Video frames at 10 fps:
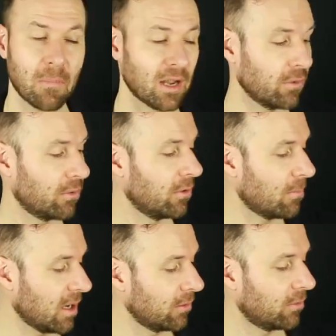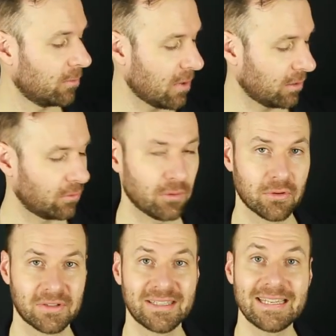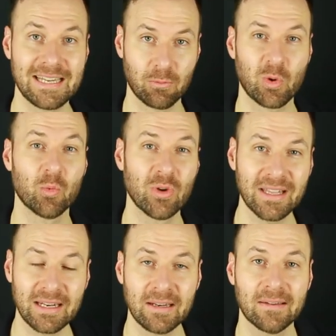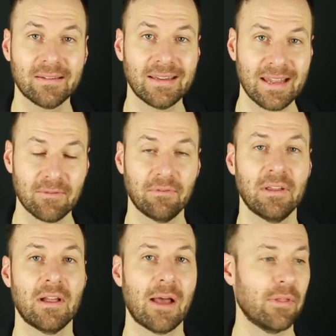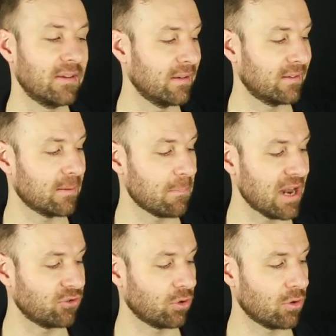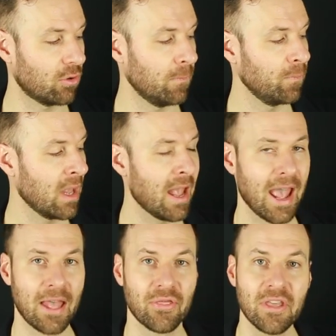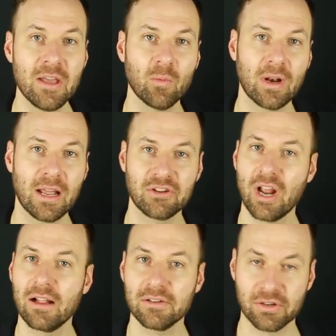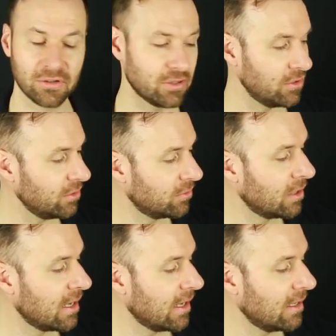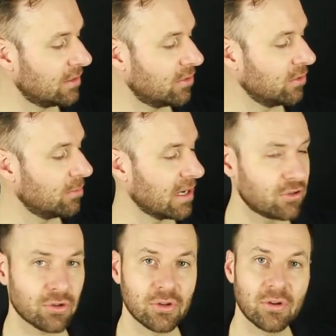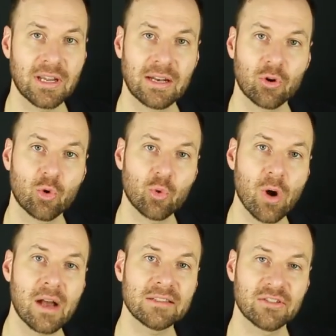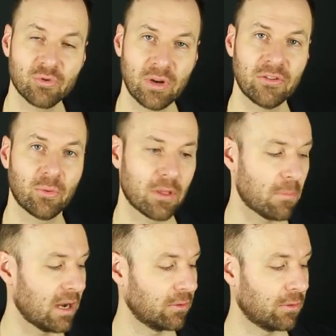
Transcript: minor third, minor third, minor third. You're seeing, we really need to see and feel how this is symmetrical. And then what I challenge you to do is to make sure you can cross strings with a minor